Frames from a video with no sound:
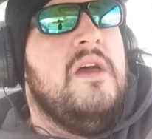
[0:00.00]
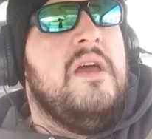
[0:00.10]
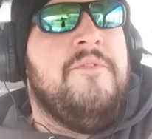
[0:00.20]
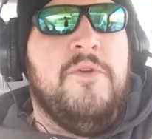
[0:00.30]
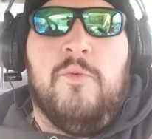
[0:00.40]

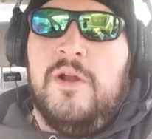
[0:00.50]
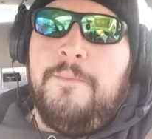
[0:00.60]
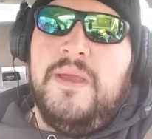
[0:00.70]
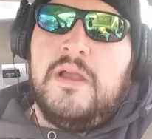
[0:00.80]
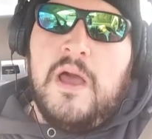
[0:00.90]
If you want to
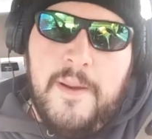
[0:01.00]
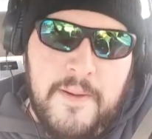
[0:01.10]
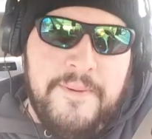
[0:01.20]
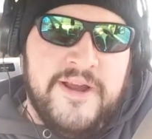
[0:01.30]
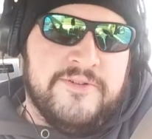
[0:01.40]
become
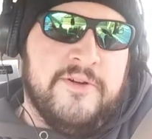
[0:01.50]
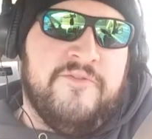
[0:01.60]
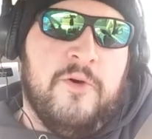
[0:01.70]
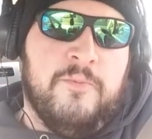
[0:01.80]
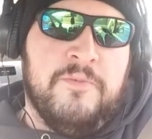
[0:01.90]
a patron
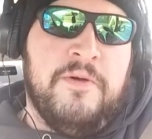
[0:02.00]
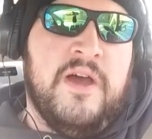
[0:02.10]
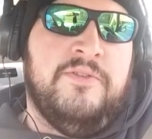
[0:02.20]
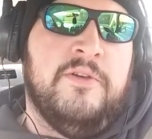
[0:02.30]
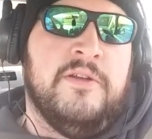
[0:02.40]
of Homeward
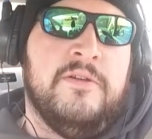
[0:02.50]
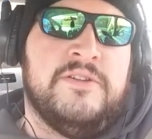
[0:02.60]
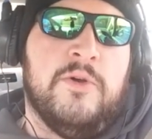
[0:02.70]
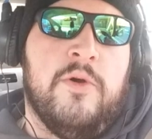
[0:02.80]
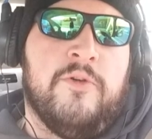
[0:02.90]
Path, you can do
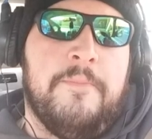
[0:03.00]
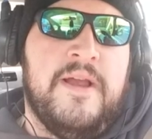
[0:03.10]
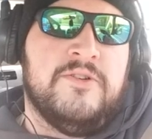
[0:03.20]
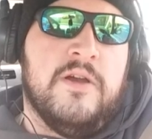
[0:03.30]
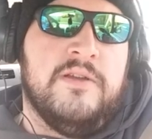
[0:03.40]
so over at
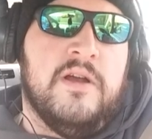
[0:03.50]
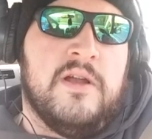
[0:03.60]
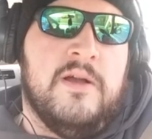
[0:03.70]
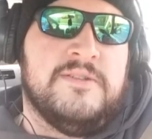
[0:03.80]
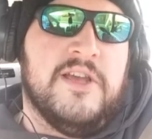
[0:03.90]

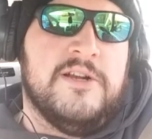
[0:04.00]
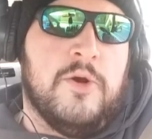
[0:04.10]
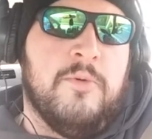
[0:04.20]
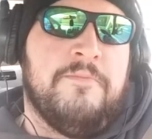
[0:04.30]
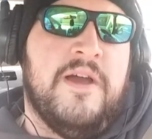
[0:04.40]

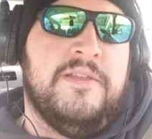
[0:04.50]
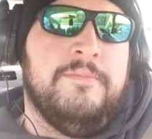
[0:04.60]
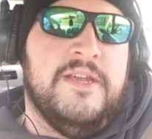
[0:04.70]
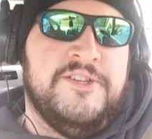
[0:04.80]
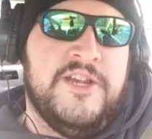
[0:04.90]

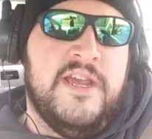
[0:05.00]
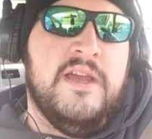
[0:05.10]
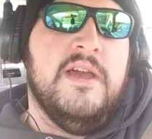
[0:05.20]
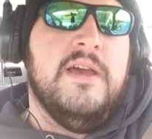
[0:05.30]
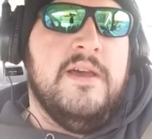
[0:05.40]
patreon.com/HomewardPathMTG.
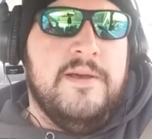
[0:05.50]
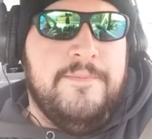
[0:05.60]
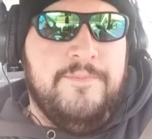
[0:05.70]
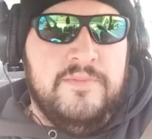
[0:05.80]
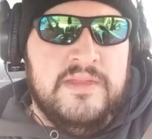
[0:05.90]

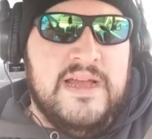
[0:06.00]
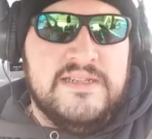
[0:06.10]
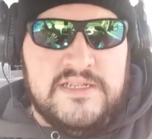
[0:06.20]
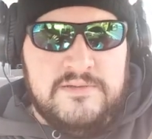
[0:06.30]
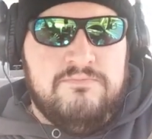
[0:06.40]

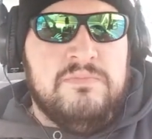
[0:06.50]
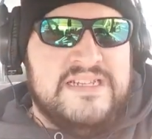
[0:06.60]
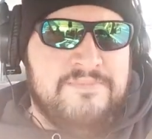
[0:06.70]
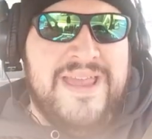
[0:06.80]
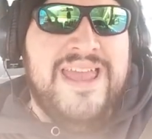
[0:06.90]
That's
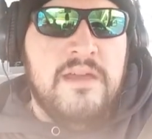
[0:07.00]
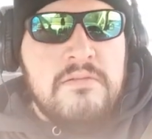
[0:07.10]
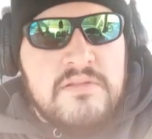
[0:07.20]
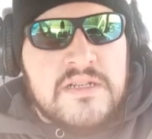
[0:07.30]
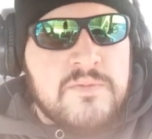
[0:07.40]
me.
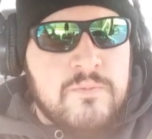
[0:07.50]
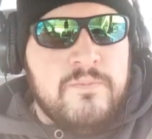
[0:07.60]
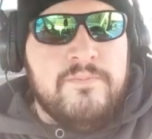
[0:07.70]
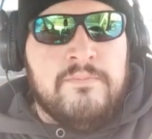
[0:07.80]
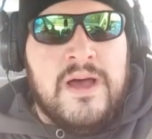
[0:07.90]
That's
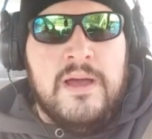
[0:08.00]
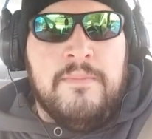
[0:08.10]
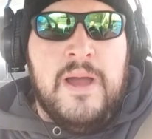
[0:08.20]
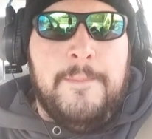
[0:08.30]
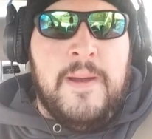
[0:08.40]

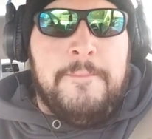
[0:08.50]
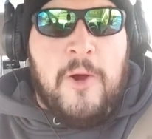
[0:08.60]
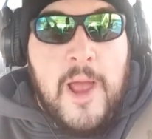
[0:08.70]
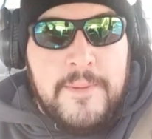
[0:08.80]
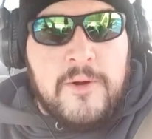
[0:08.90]
my
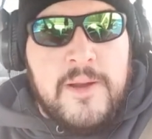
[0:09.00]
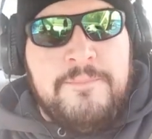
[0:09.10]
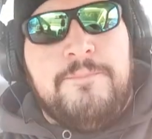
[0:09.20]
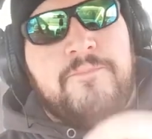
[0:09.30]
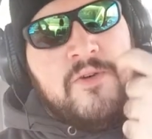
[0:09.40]
primary
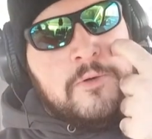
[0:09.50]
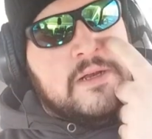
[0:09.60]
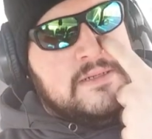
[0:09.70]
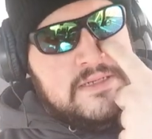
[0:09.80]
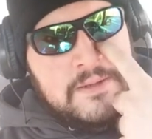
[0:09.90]

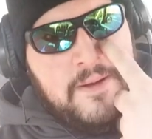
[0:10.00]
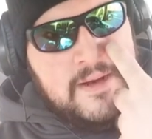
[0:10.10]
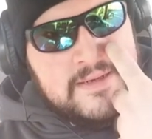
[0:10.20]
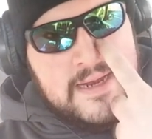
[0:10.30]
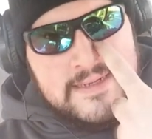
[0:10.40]
focus is the
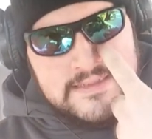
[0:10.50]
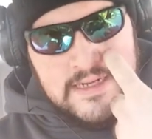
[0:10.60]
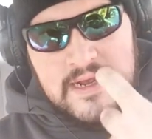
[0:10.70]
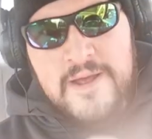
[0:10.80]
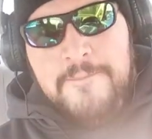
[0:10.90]
podcast.
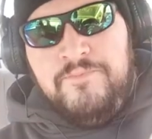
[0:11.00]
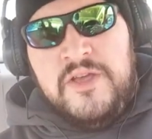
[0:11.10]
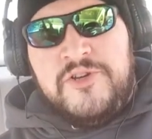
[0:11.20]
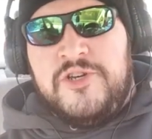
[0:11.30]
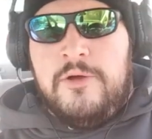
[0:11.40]

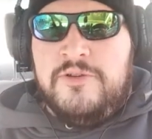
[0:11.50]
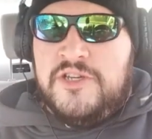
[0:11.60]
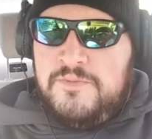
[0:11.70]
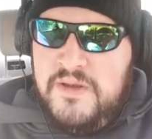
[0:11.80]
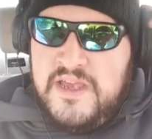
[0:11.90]
This show
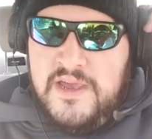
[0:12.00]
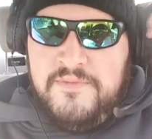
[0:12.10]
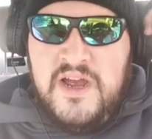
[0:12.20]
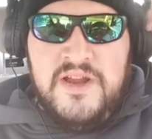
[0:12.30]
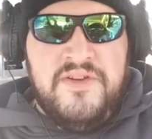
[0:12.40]
just became
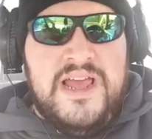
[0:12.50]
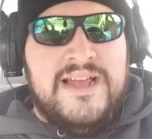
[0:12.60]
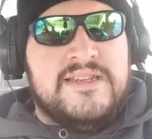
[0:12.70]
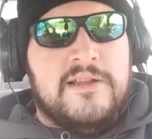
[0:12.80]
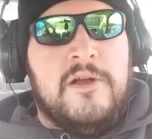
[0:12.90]
kind of an
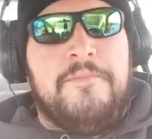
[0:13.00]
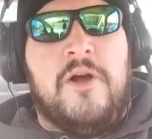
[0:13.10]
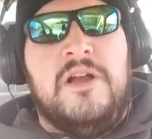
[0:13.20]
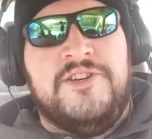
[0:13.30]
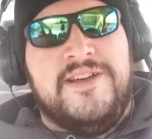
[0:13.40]
ancillary
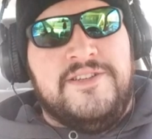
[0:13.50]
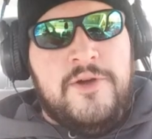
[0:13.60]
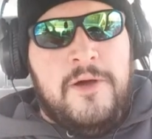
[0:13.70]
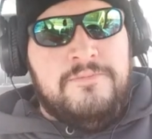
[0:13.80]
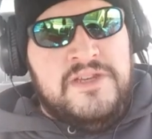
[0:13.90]
project to
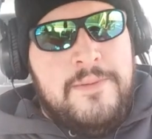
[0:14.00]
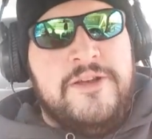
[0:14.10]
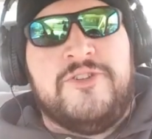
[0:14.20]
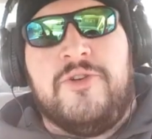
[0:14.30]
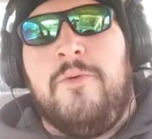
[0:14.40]
help
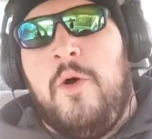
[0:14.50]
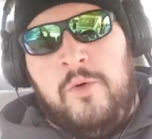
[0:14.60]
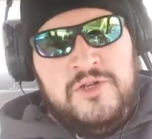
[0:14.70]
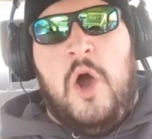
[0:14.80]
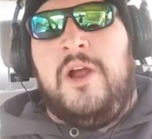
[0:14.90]
demonstrate what
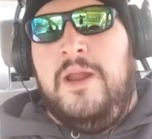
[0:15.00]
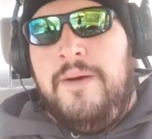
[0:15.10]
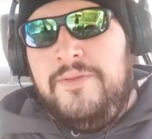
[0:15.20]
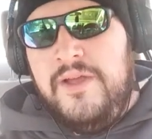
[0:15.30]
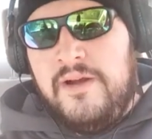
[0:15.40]
we're talking
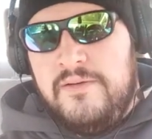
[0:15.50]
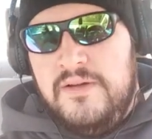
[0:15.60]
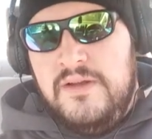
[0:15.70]
about there,